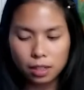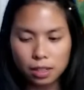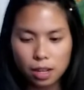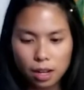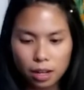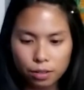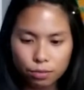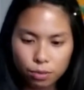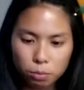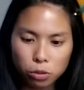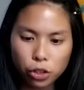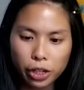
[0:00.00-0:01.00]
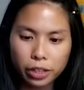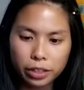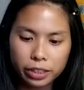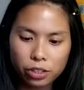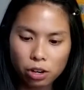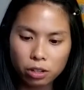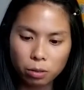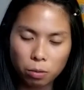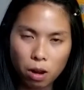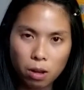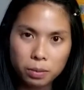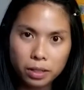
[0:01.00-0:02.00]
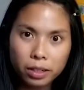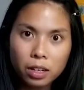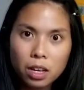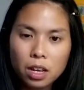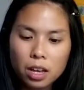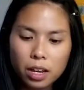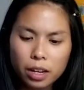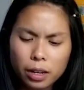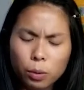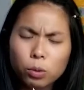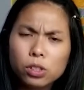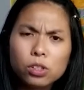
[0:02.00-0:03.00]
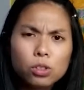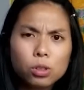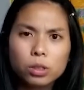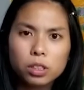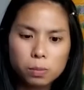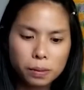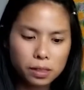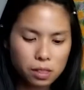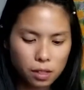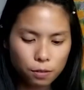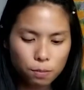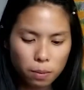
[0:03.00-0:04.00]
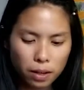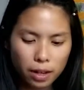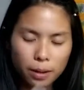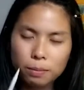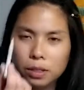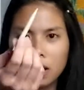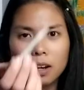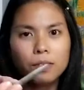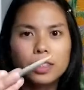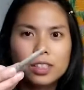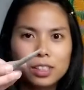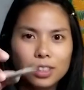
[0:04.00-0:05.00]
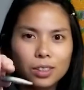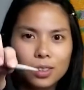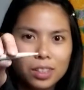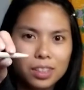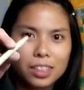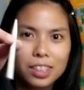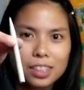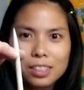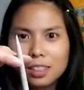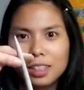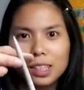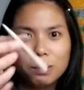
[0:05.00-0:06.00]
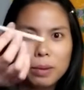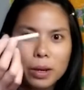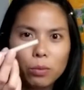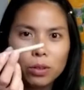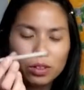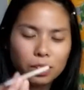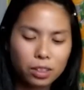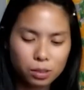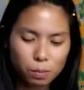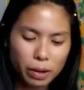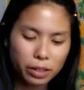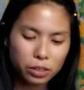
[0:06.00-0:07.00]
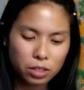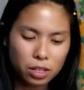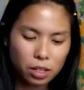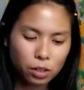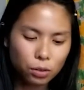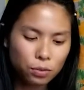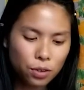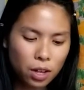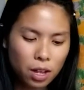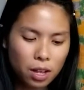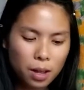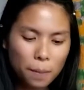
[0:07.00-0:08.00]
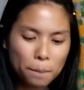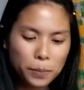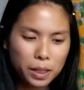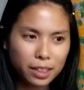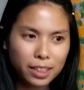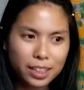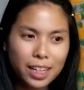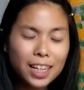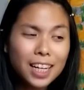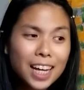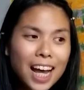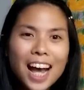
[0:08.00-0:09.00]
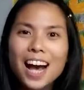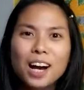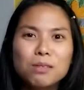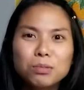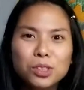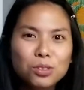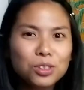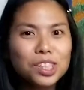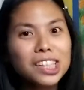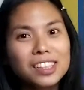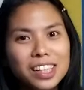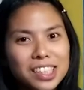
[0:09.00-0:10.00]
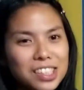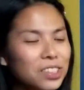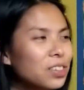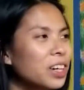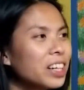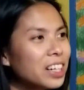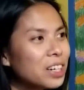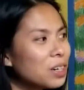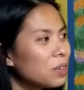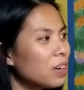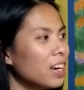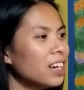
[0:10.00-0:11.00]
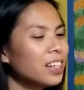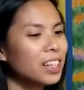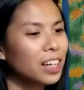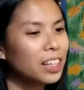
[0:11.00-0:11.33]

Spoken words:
got from Jerry's Artorama. It wasn't too expensive, but I mean, obviously you can easily make one of these by yourself, but I'm just really lazy right now, and I